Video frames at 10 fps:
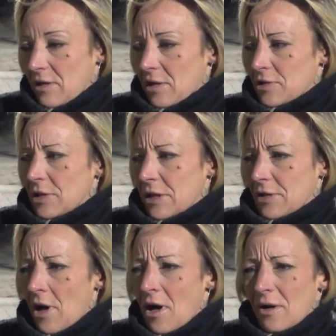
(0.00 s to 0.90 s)
and he
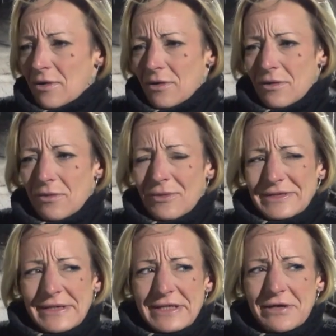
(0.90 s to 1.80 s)
didn't call,
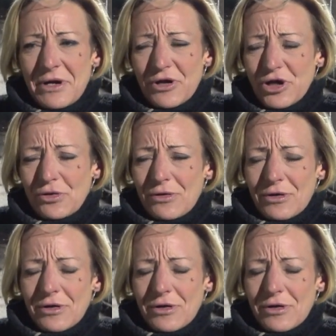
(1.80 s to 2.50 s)
what's that say about you?